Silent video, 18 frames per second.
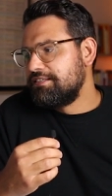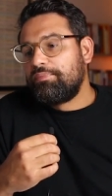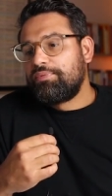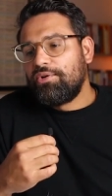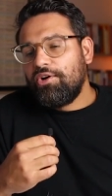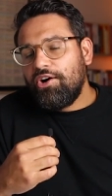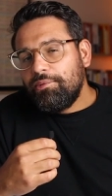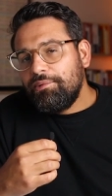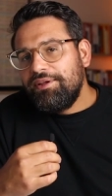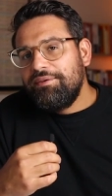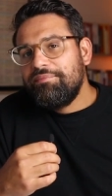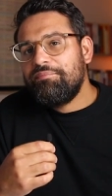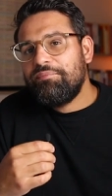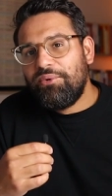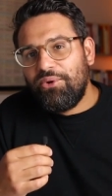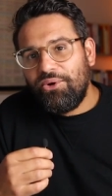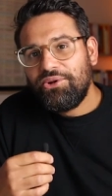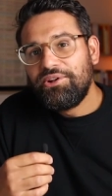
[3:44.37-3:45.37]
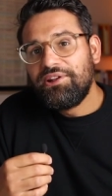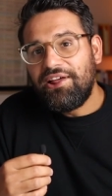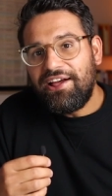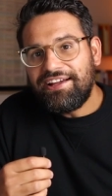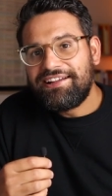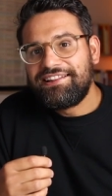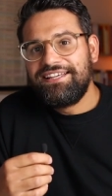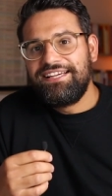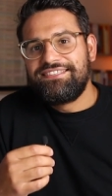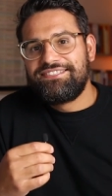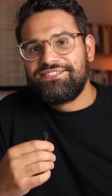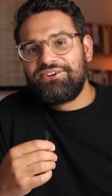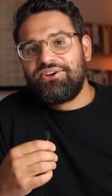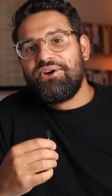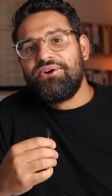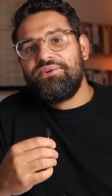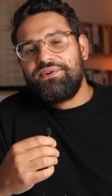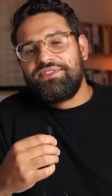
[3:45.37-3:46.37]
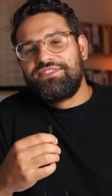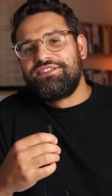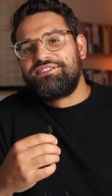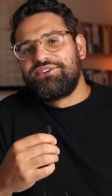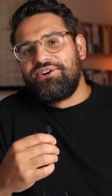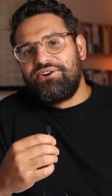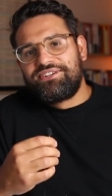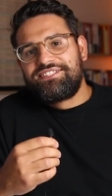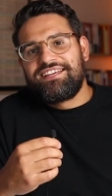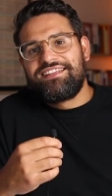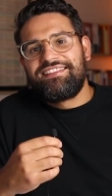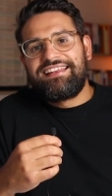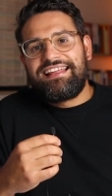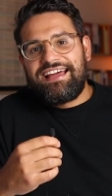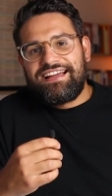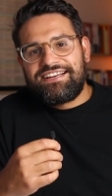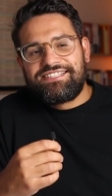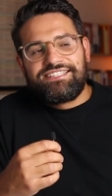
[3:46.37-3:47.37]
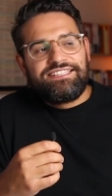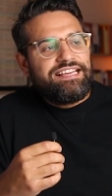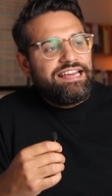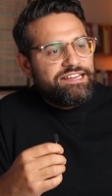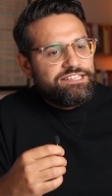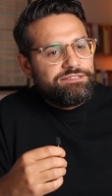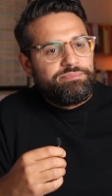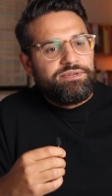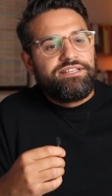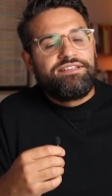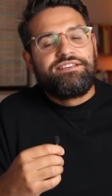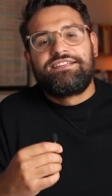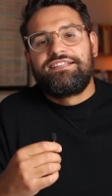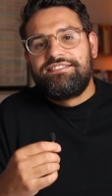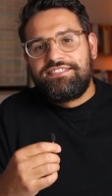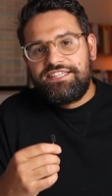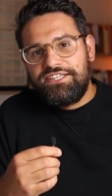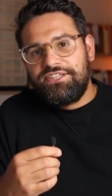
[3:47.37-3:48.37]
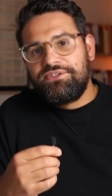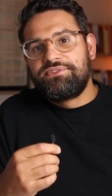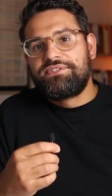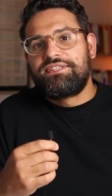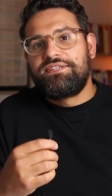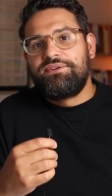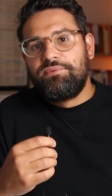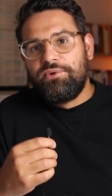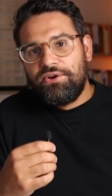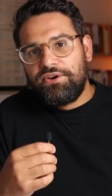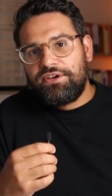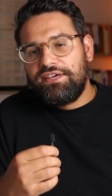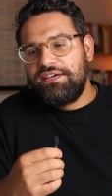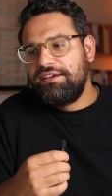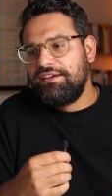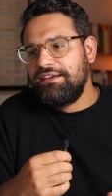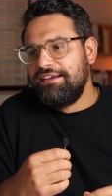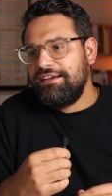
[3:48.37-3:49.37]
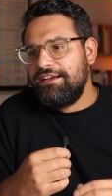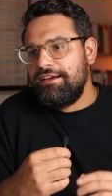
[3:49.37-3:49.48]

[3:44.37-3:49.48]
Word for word: You're probably more likely to go with the doctor that actually has been continuously working